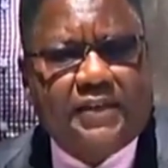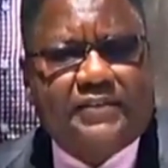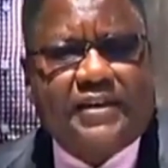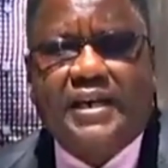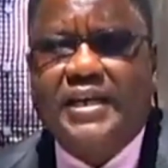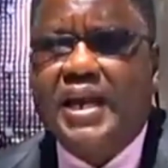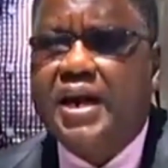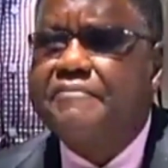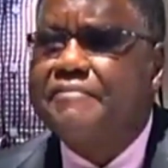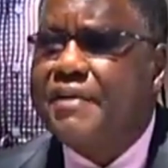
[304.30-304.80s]
it's
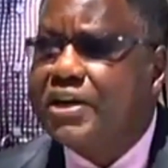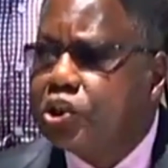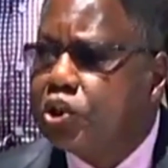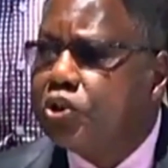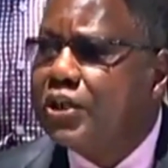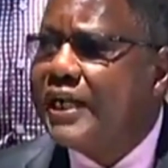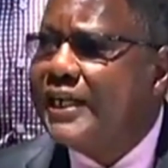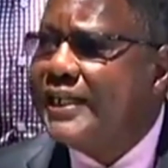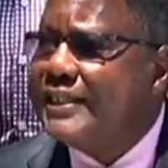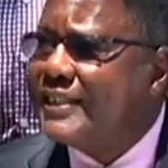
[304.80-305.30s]
a
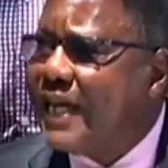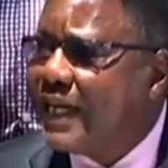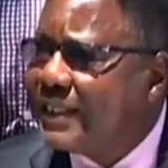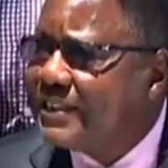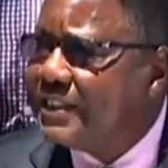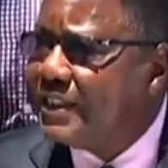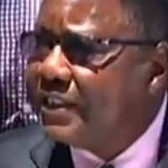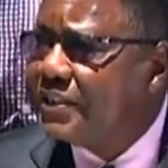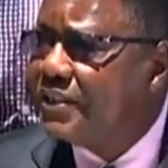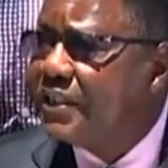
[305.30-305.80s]
diversionary
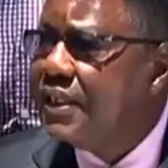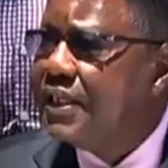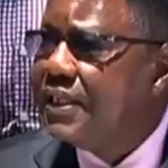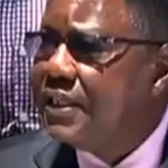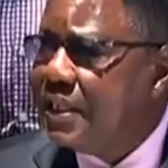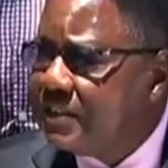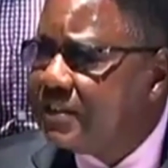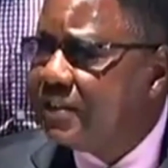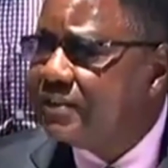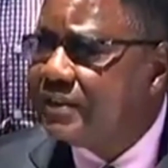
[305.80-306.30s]
tactic.
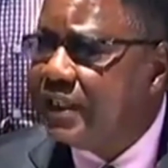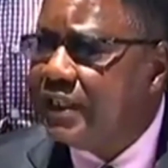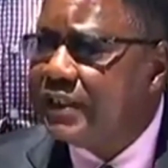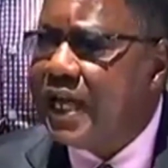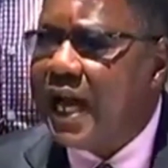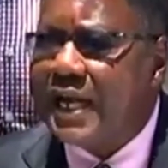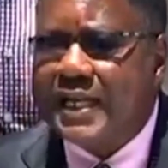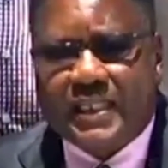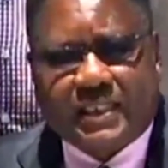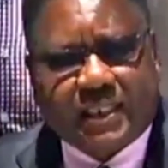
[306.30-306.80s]
This is
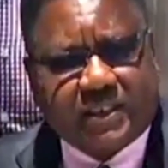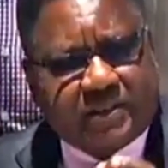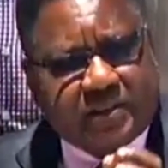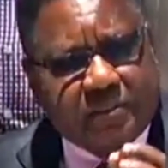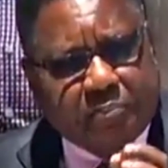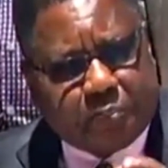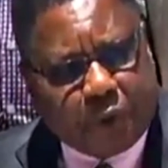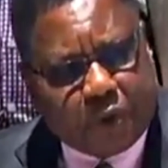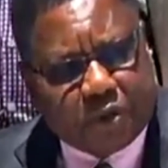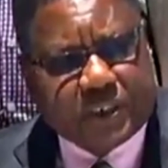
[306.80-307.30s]
it, and it is
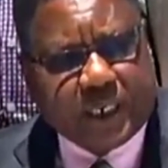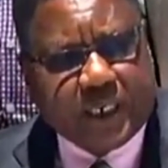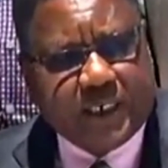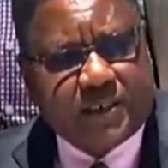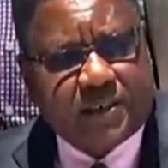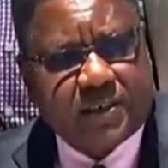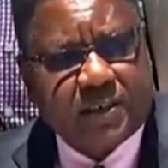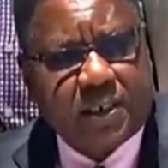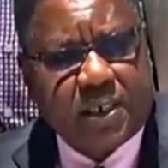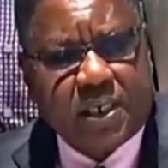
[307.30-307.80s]

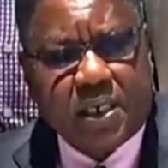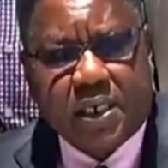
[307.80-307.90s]
important,